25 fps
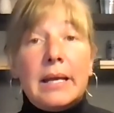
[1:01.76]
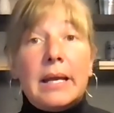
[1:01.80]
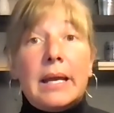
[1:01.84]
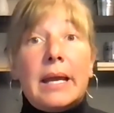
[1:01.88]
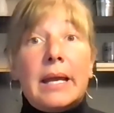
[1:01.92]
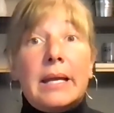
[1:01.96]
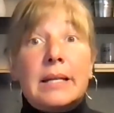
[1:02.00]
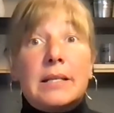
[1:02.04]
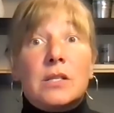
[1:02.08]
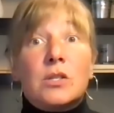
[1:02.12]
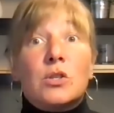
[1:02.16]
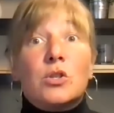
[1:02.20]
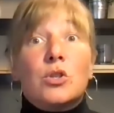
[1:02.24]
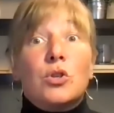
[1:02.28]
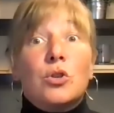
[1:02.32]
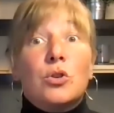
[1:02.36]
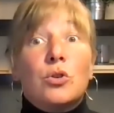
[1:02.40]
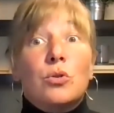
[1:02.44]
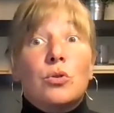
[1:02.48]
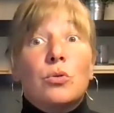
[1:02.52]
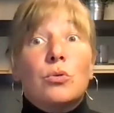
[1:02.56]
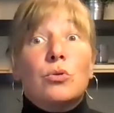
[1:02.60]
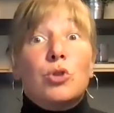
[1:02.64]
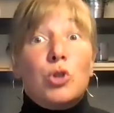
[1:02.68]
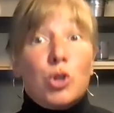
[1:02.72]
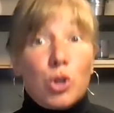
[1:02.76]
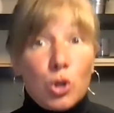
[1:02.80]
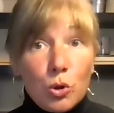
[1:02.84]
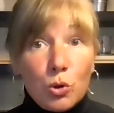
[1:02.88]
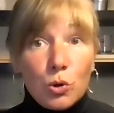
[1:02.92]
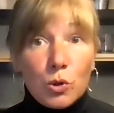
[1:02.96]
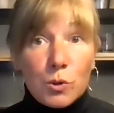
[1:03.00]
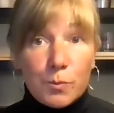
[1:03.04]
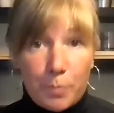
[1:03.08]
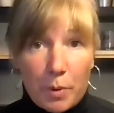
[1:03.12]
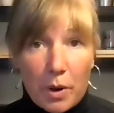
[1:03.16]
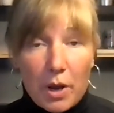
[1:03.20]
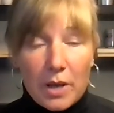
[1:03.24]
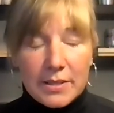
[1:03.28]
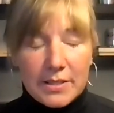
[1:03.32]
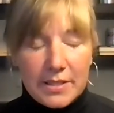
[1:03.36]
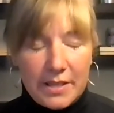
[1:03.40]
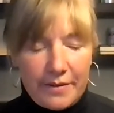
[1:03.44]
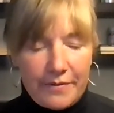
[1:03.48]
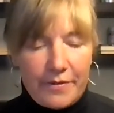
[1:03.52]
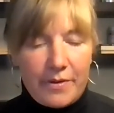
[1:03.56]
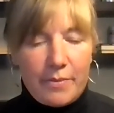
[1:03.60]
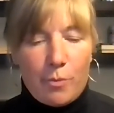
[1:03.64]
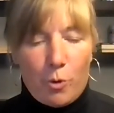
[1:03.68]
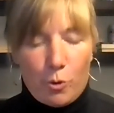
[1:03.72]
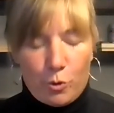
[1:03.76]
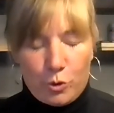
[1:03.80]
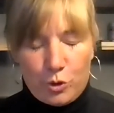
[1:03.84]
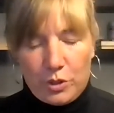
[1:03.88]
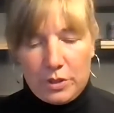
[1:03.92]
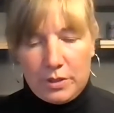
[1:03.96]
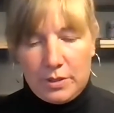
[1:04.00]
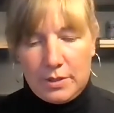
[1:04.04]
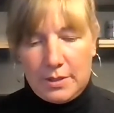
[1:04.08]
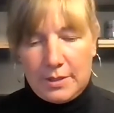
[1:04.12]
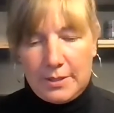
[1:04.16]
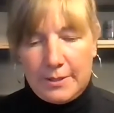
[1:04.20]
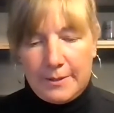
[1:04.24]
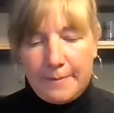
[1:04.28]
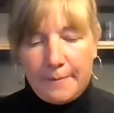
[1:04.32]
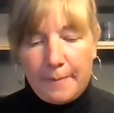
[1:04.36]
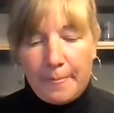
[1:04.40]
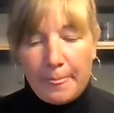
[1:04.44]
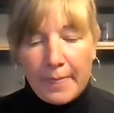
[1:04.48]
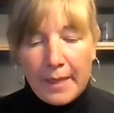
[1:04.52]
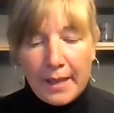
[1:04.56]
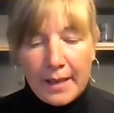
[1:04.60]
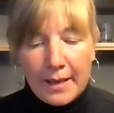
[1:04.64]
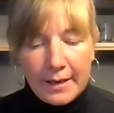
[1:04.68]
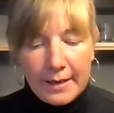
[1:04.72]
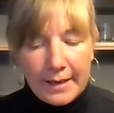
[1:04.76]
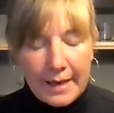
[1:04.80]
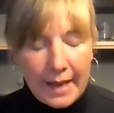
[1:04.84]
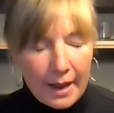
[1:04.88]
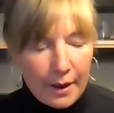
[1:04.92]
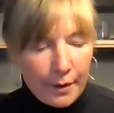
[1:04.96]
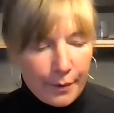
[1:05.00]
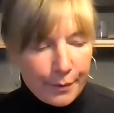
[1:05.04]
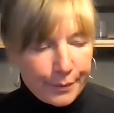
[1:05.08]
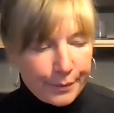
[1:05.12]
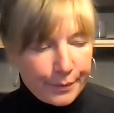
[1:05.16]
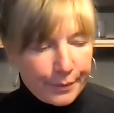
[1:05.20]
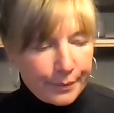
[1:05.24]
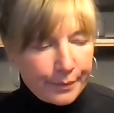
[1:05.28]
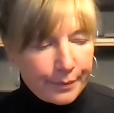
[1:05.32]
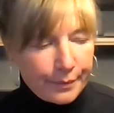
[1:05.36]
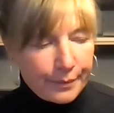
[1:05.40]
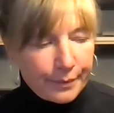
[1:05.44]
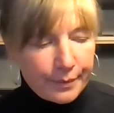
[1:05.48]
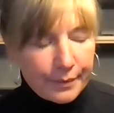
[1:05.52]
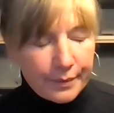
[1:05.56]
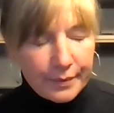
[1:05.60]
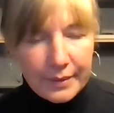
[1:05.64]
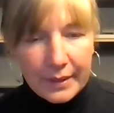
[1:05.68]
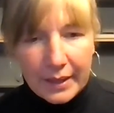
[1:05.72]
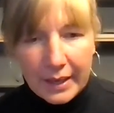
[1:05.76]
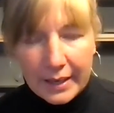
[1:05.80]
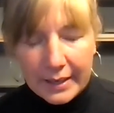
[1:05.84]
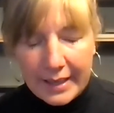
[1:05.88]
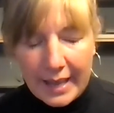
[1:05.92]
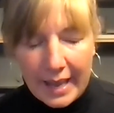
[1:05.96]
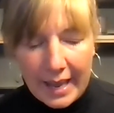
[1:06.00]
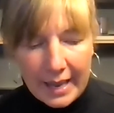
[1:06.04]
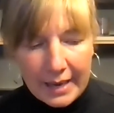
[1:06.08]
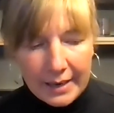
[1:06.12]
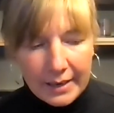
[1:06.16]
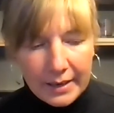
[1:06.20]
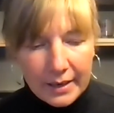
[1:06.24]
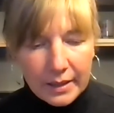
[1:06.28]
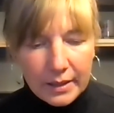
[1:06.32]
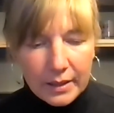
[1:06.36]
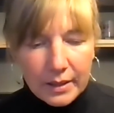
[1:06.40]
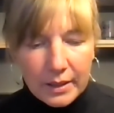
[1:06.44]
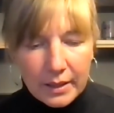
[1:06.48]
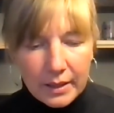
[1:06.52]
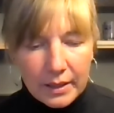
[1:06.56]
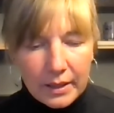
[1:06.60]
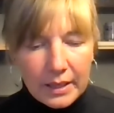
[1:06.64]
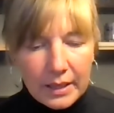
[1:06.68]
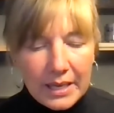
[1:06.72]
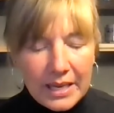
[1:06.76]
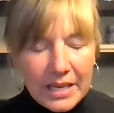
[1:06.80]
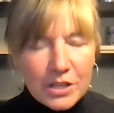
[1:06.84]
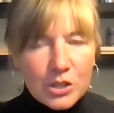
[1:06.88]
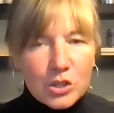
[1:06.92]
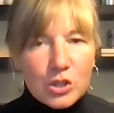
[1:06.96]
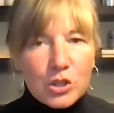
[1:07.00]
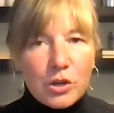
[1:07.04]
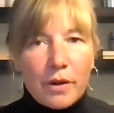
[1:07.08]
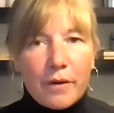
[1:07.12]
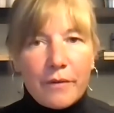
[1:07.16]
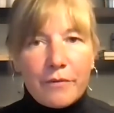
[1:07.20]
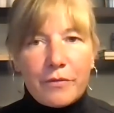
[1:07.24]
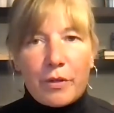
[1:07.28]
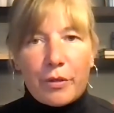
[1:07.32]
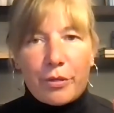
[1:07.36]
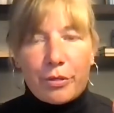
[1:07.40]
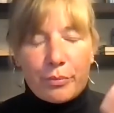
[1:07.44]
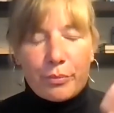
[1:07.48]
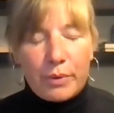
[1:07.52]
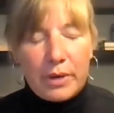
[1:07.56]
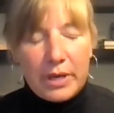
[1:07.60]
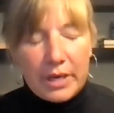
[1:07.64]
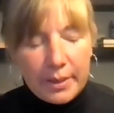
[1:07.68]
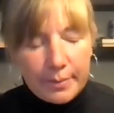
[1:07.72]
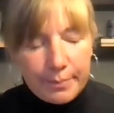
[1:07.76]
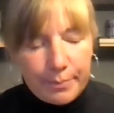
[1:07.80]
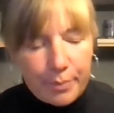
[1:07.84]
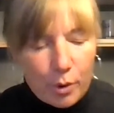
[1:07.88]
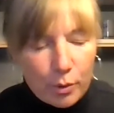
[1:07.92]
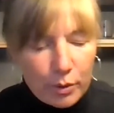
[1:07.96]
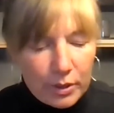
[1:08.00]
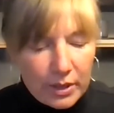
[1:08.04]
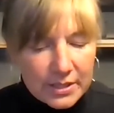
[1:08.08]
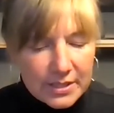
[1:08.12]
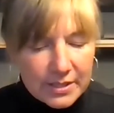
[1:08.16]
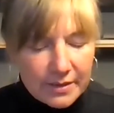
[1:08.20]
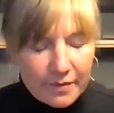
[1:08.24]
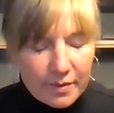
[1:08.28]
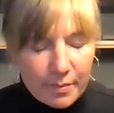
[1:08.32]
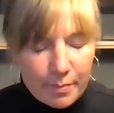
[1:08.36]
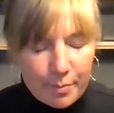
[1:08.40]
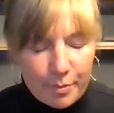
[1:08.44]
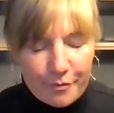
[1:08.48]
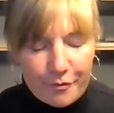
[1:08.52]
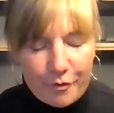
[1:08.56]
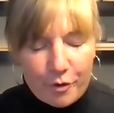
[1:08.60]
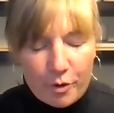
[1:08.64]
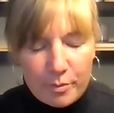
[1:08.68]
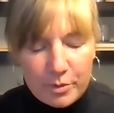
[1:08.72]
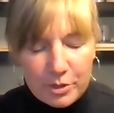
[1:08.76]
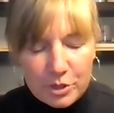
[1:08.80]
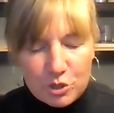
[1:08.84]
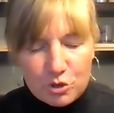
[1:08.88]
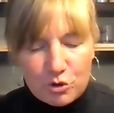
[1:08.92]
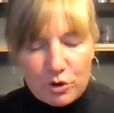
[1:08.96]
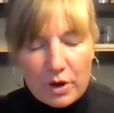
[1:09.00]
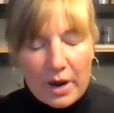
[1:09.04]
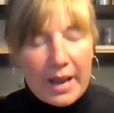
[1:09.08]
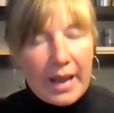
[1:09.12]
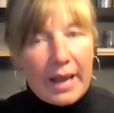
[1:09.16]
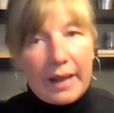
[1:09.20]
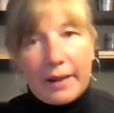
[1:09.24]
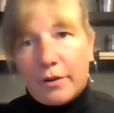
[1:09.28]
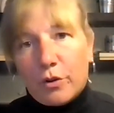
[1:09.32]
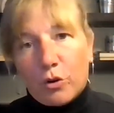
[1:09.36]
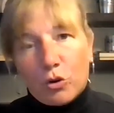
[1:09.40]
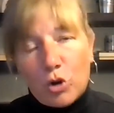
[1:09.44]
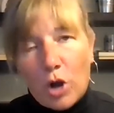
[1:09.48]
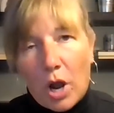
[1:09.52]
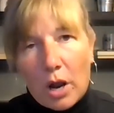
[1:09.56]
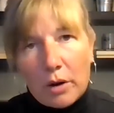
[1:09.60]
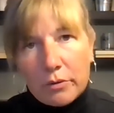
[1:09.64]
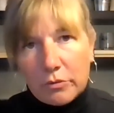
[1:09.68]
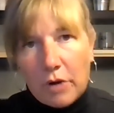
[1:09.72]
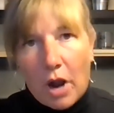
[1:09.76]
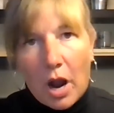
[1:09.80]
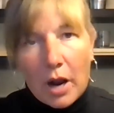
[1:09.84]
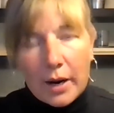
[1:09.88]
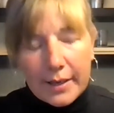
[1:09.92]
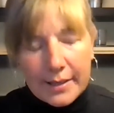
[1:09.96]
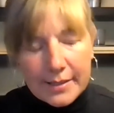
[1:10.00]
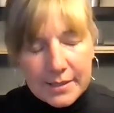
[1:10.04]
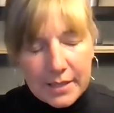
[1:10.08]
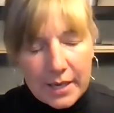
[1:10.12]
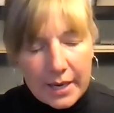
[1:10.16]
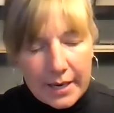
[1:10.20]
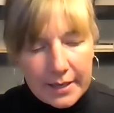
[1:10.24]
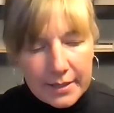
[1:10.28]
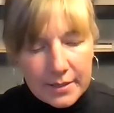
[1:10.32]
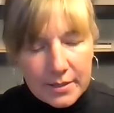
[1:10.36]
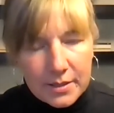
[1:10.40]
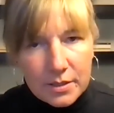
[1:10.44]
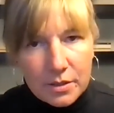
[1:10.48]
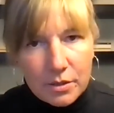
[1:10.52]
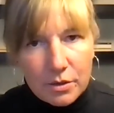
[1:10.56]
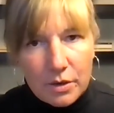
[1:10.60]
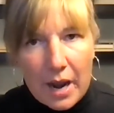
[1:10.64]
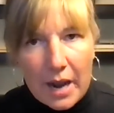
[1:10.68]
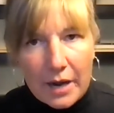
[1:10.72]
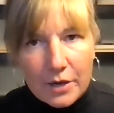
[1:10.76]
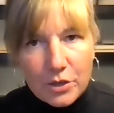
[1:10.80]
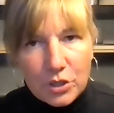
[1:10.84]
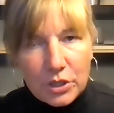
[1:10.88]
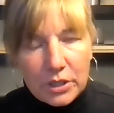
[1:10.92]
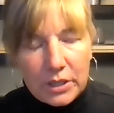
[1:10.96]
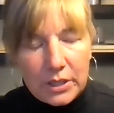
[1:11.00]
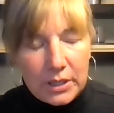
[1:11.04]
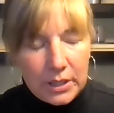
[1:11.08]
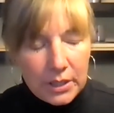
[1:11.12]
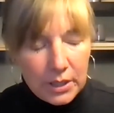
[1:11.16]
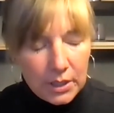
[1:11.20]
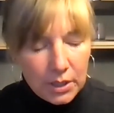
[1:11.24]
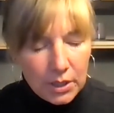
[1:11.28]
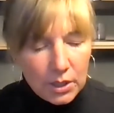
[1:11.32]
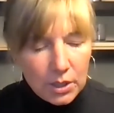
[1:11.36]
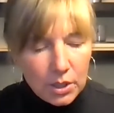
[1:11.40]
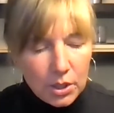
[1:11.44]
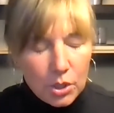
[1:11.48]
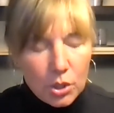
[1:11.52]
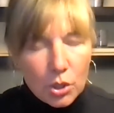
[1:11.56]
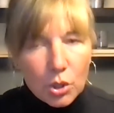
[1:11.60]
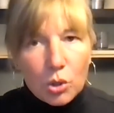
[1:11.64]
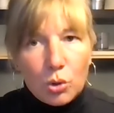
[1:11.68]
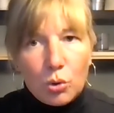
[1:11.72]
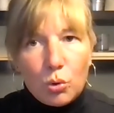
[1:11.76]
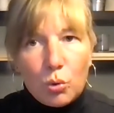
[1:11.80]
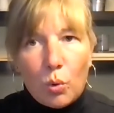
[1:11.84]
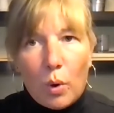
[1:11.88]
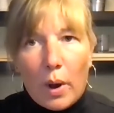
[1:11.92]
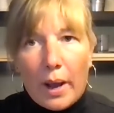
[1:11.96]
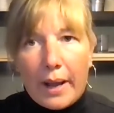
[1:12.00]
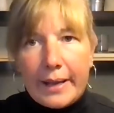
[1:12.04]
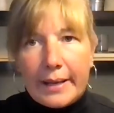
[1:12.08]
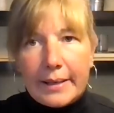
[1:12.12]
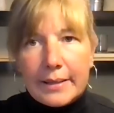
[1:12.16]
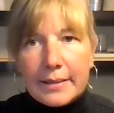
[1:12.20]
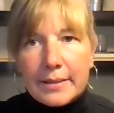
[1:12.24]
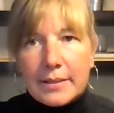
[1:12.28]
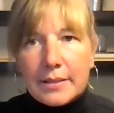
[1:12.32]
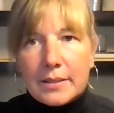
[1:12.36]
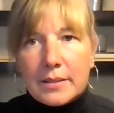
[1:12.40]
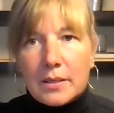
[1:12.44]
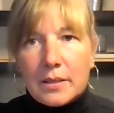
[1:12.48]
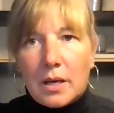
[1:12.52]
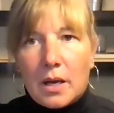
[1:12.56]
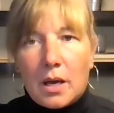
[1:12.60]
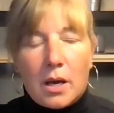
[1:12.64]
it's to choose positive emotions. Now, again, each of the 3 components of the Performance Triad, they're not rocket science. They're actually quite